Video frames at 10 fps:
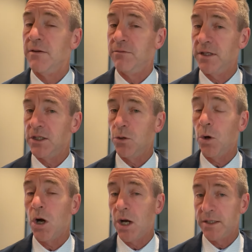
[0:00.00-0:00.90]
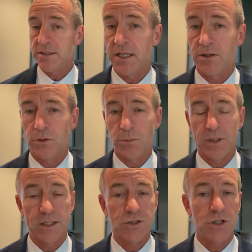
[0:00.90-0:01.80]
video on
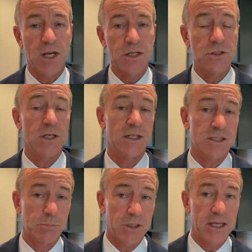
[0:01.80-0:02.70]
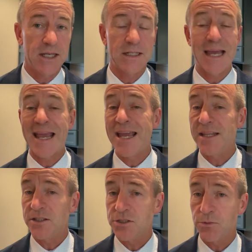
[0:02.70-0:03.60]
1031 exchange explained
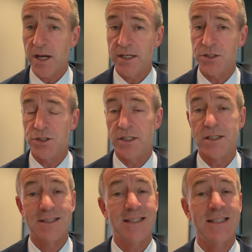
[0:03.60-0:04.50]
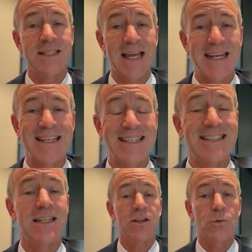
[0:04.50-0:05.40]
and the strategy, since that
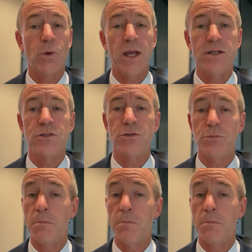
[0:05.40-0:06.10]
is another way to